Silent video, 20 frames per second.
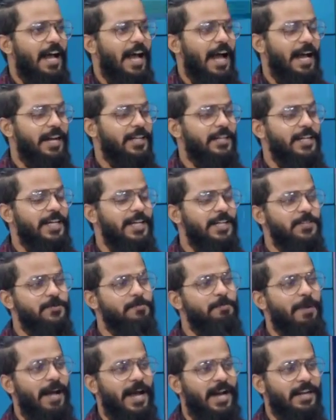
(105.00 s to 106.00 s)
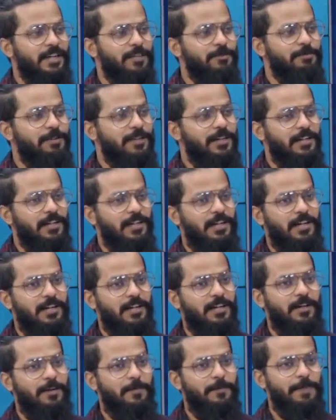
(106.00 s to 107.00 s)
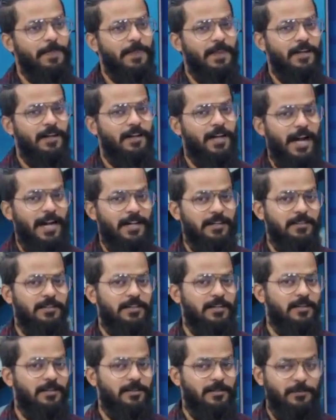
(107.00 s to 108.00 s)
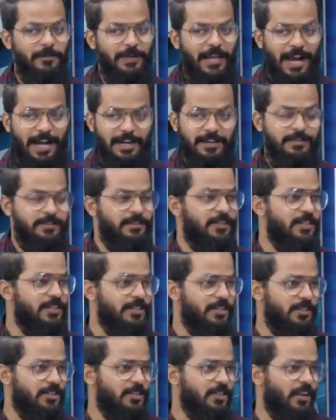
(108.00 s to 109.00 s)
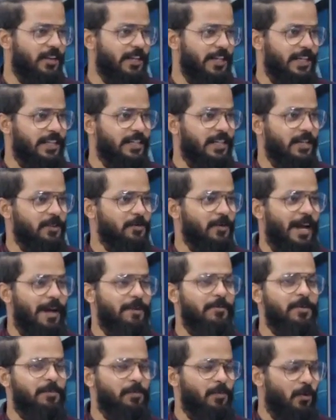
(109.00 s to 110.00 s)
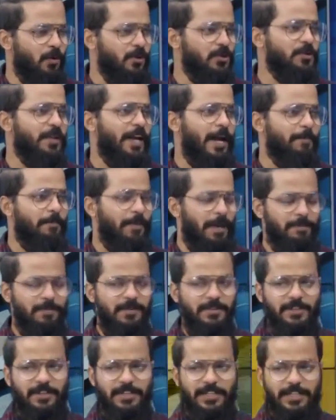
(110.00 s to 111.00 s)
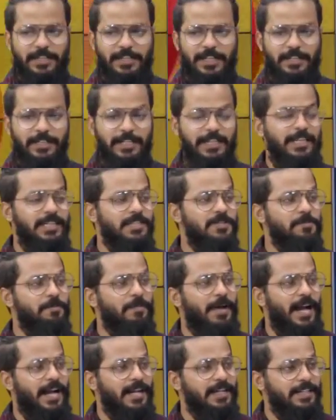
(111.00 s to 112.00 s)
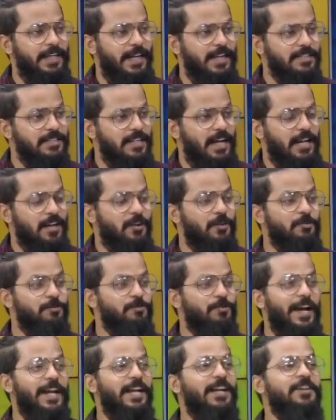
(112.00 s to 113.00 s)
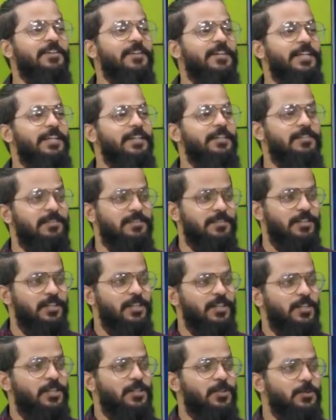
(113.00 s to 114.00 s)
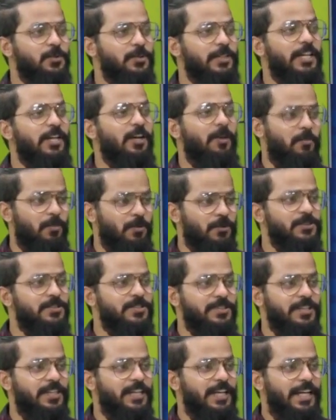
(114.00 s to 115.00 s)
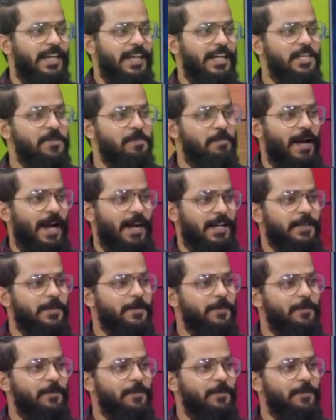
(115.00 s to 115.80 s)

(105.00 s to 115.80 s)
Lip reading: And each pad, if you we had research on it, and we have report, we have paper on it, that each pad takes around 500 years to decompose, each pad.